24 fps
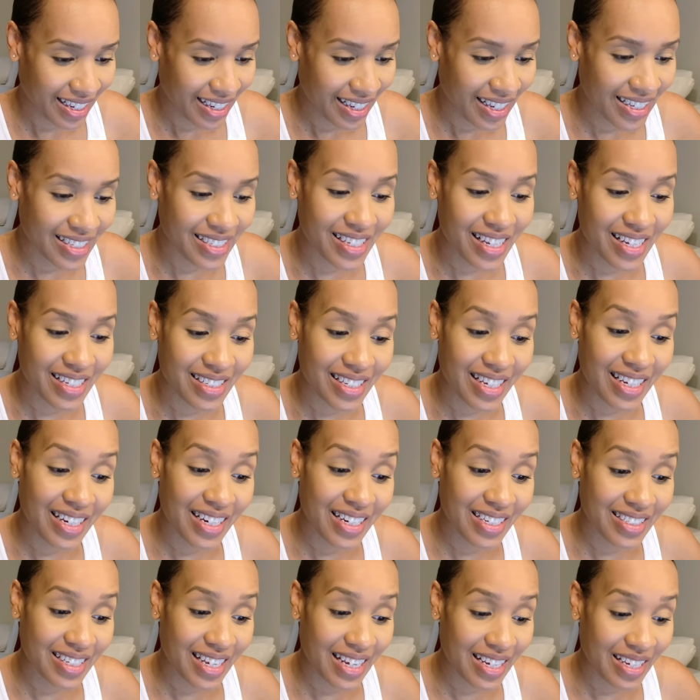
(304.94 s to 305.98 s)
it says it
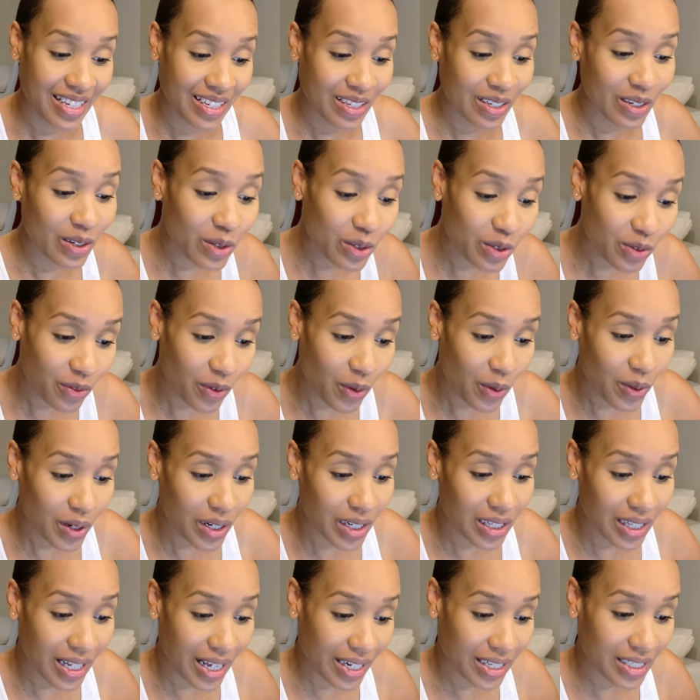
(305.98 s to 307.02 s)
is a useful
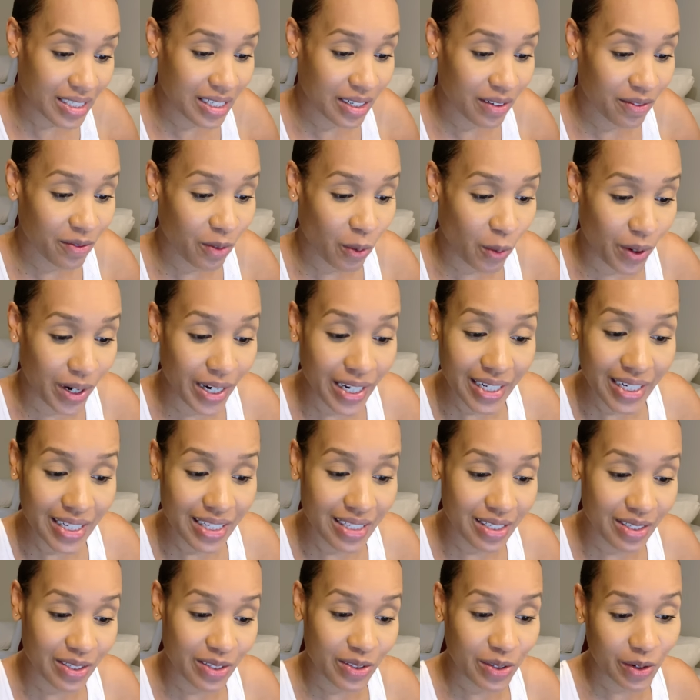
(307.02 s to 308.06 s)
collection for any
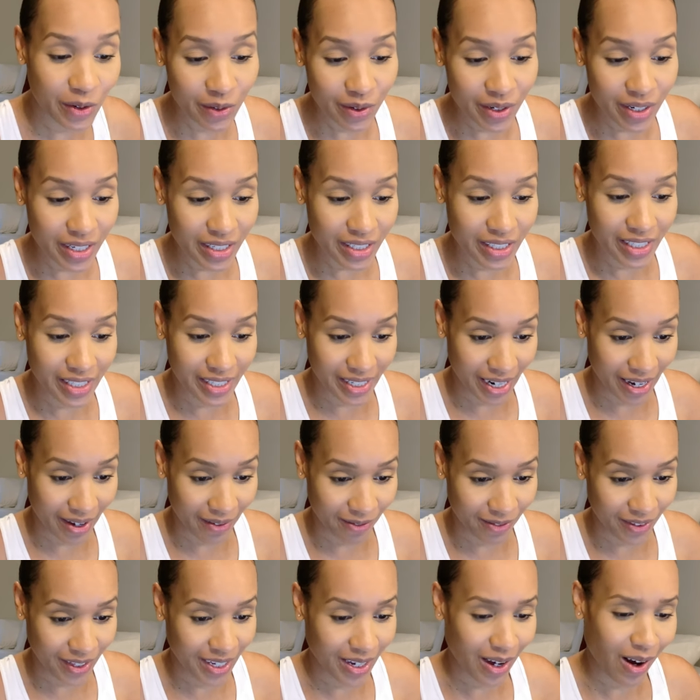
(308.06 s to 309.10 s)
discerning
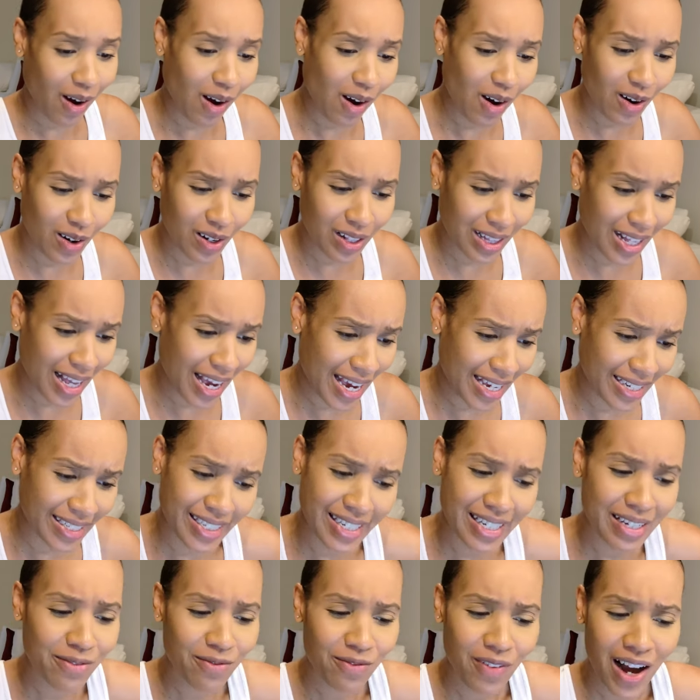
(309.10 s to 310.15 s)
chef. The all-clad
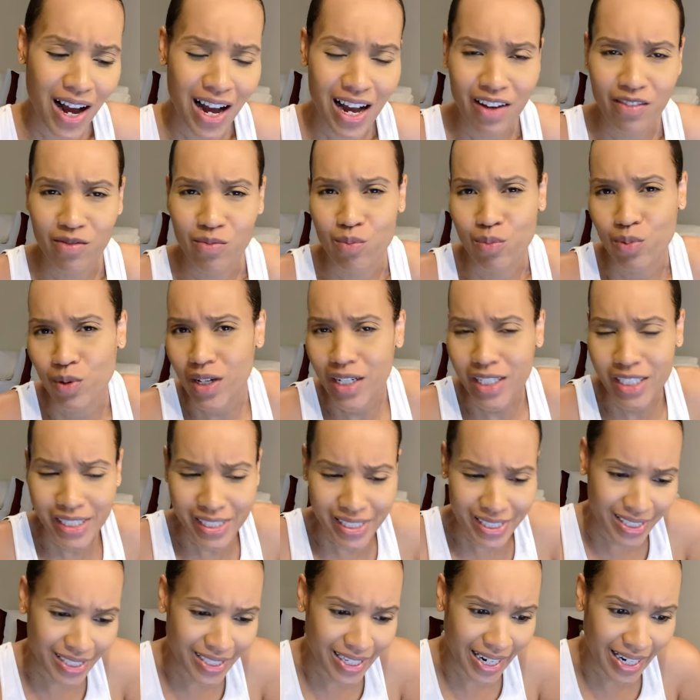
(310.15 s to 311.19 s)
D5 Brushed
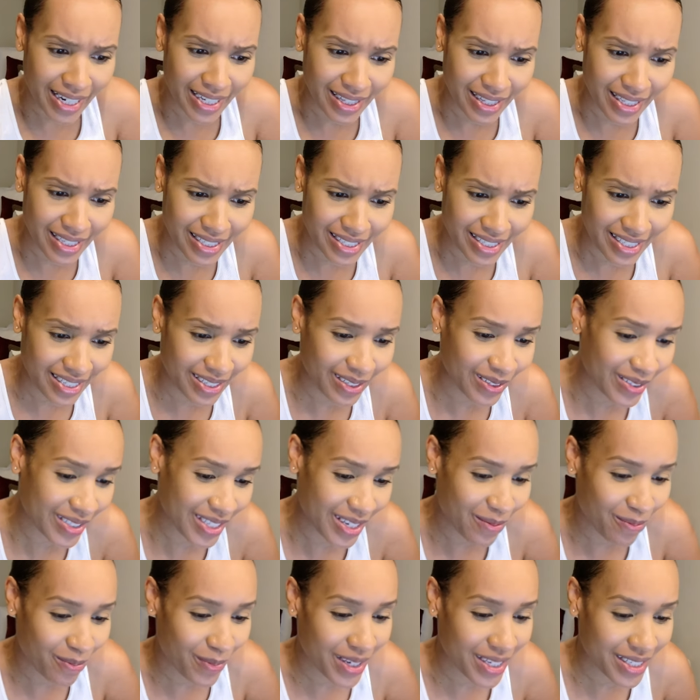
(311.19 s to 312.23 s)
stainless steel
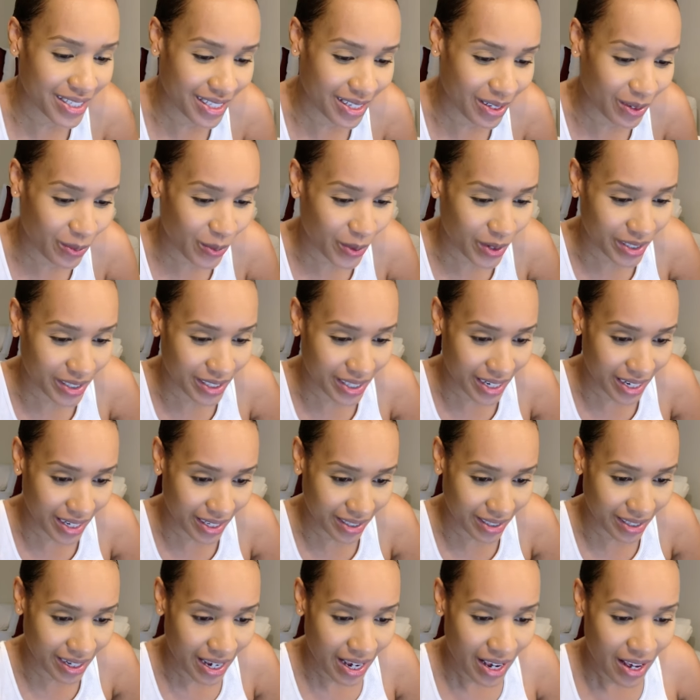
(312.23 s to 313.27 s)
10-piece cookware
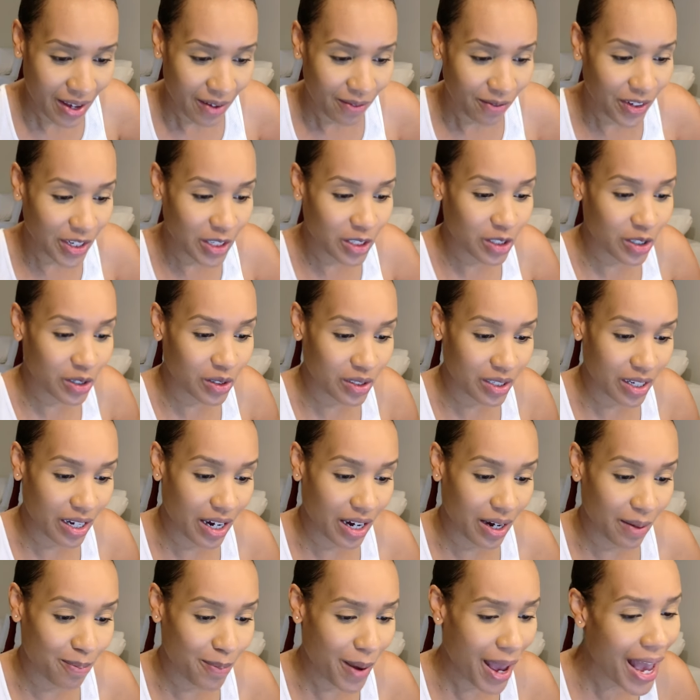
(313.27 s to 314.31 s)
set features
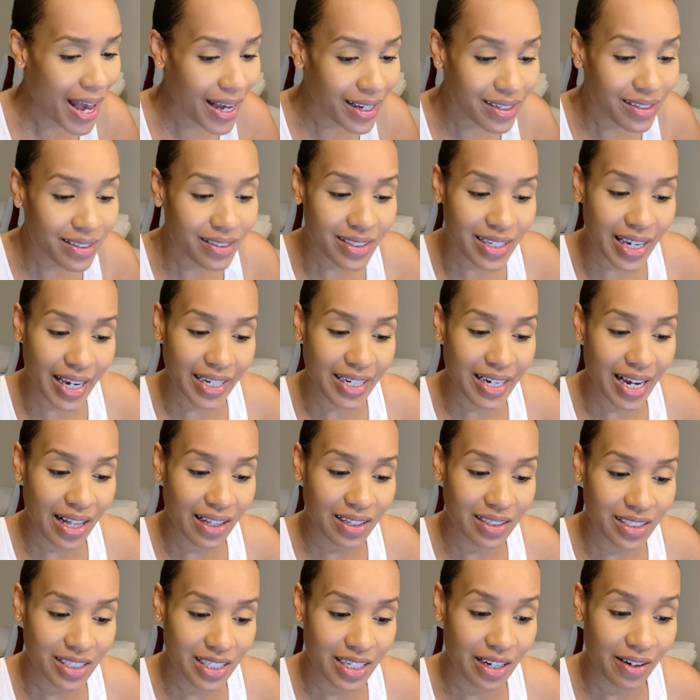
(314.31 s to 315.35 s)
a patent
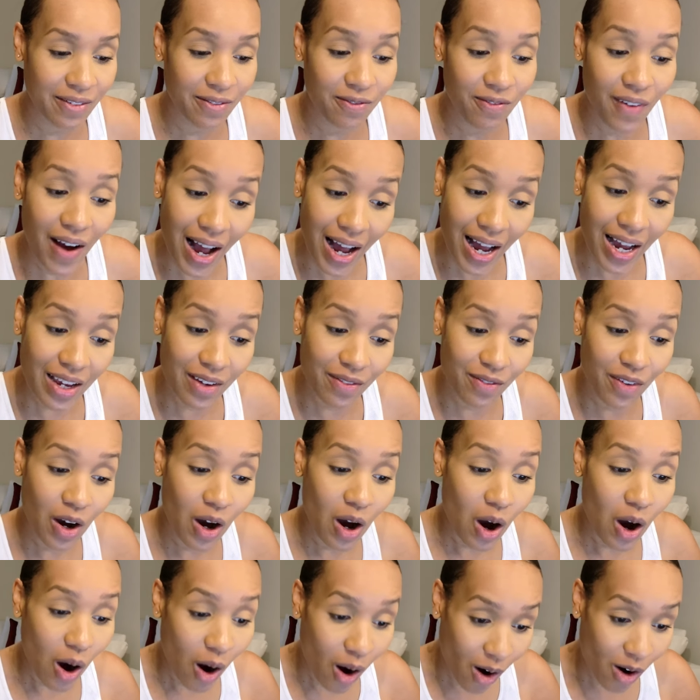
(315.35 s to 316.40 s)
technology of five
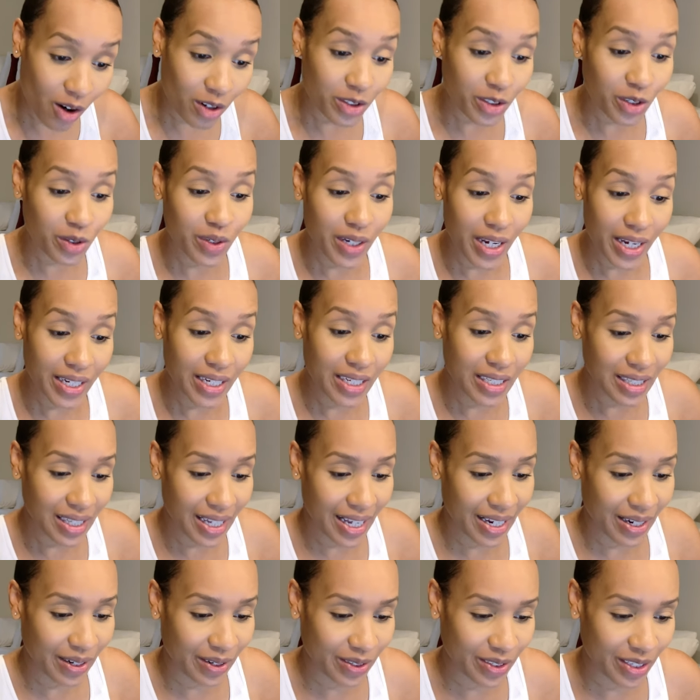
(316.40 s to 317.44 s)
alternating
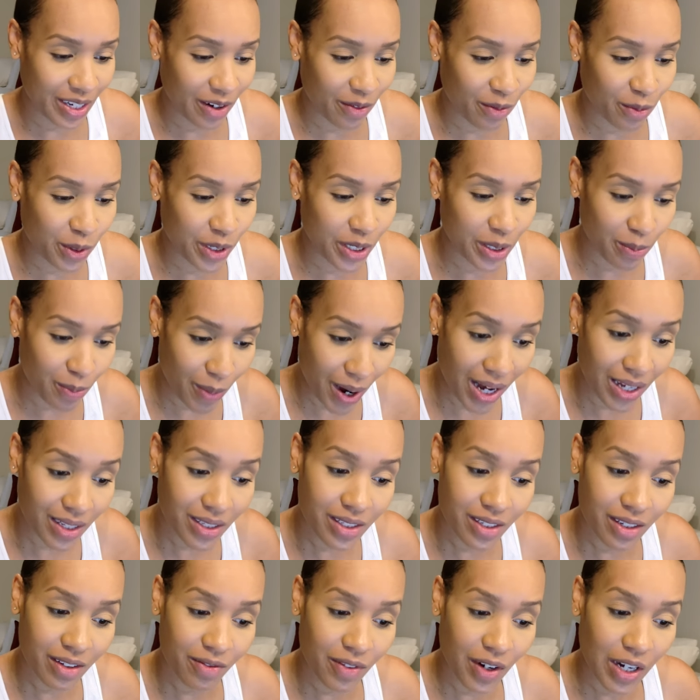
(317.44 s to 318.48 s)
layers of
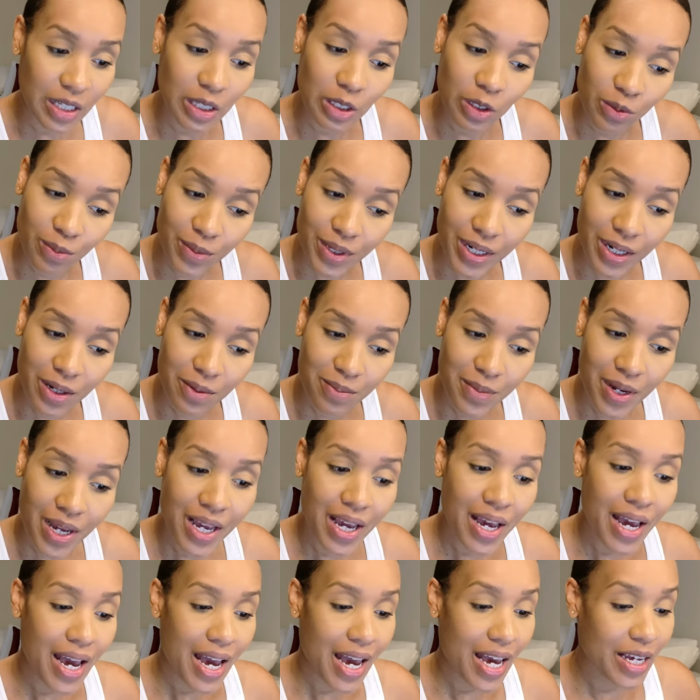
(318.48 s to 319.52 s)
responsive aluminum
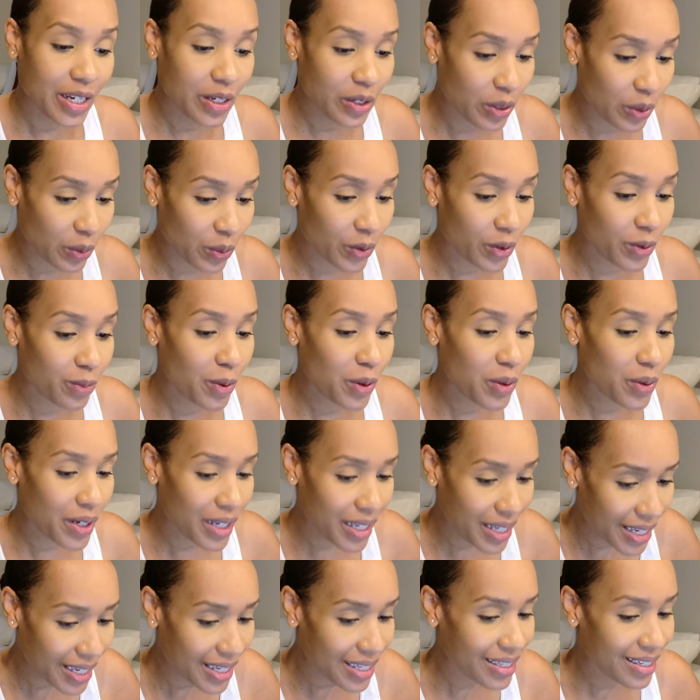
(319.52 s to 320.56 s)
and durable
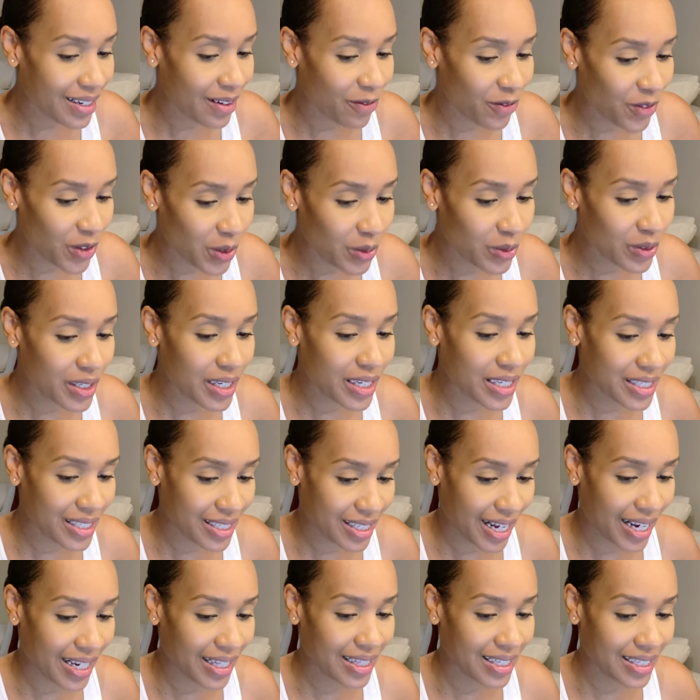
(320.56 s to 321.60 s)
heat diffusing
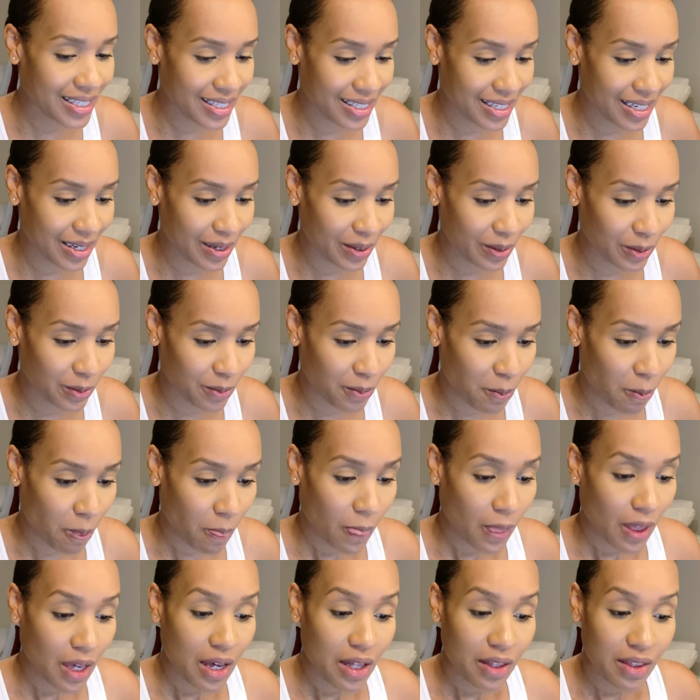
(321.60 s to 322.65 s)
stainless steel.
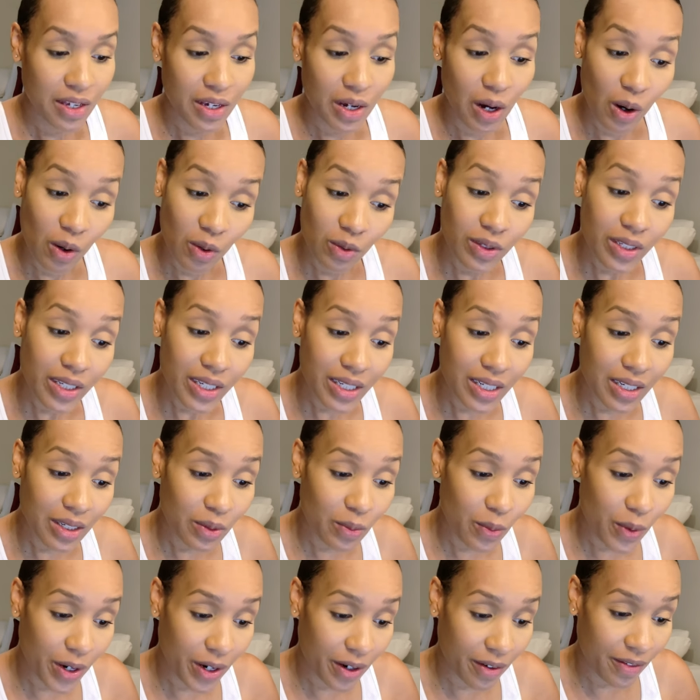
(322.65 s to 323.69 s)
The only
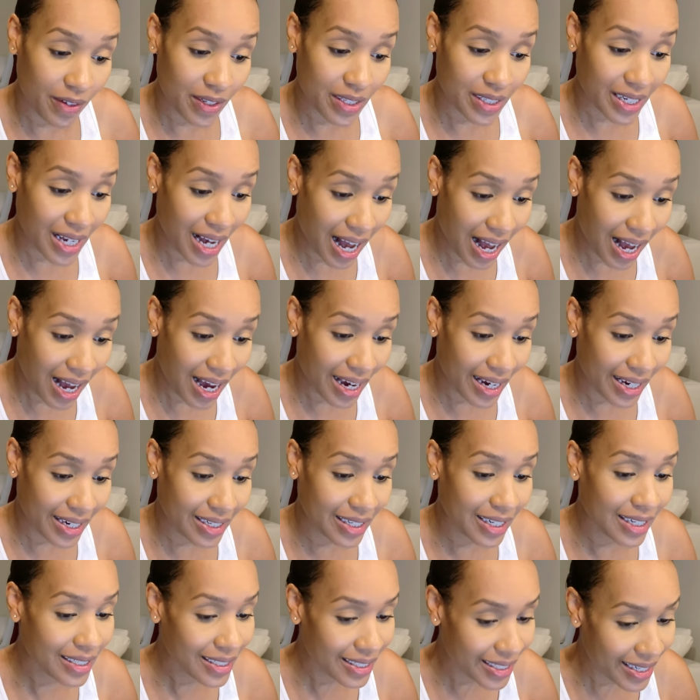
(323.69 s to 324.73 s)
cookware of its
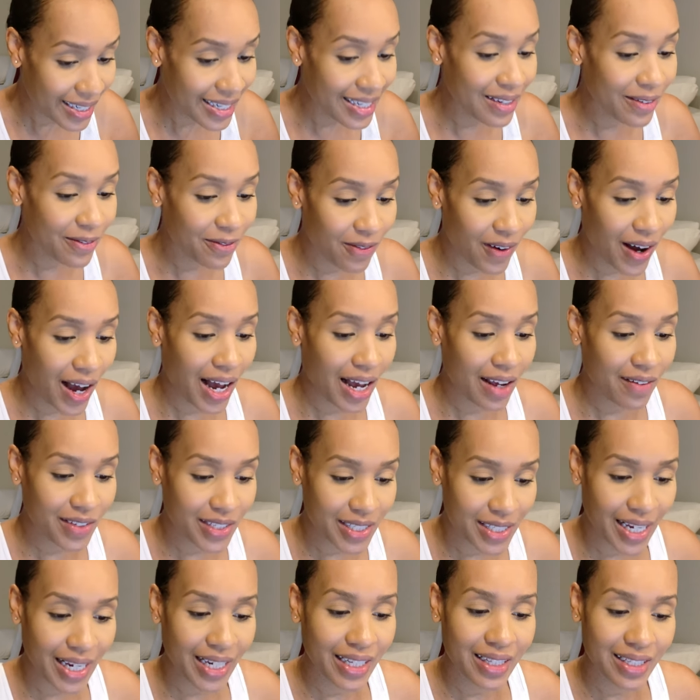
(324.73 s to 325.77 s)
kind, D5
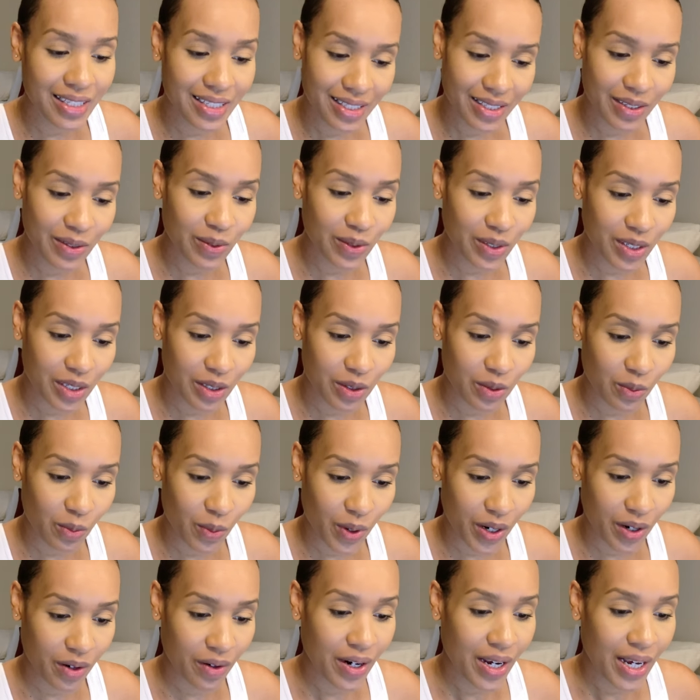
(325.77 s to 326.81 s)
stainless steel
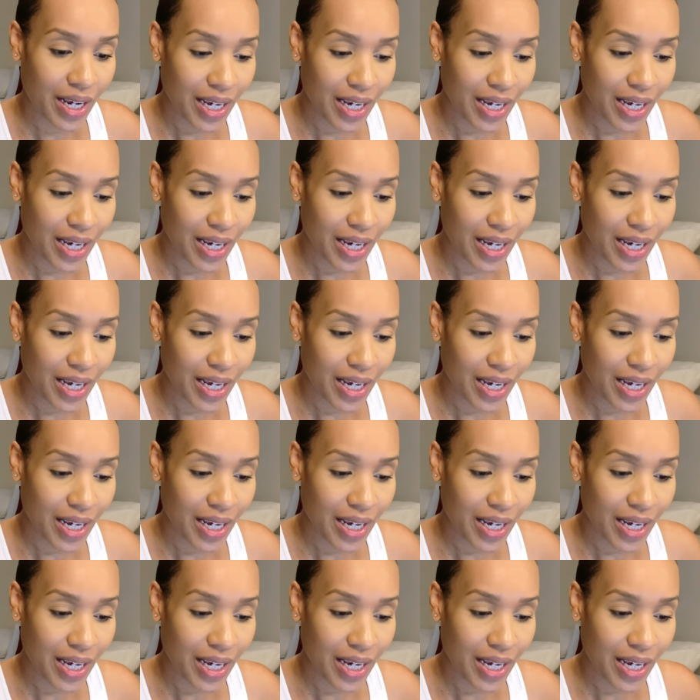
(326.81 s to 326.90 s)
cookware